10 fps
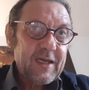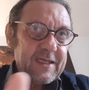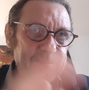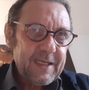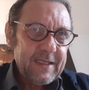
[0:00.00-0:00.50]
there
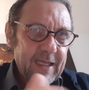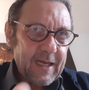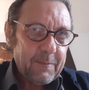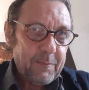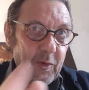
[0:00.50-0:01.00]
are beings that
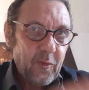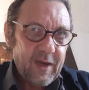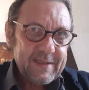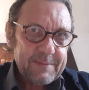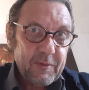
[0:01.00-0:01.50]
are
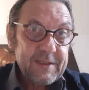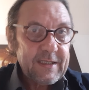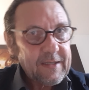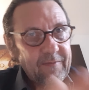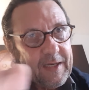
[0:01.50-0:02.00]
polarized
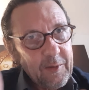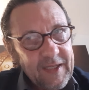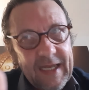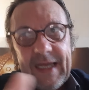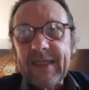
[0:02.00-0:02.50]
positively or
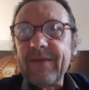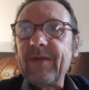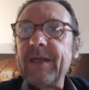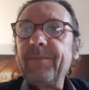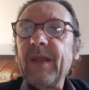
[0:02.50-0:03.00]

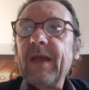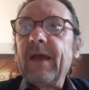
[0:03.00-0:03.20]
negatively.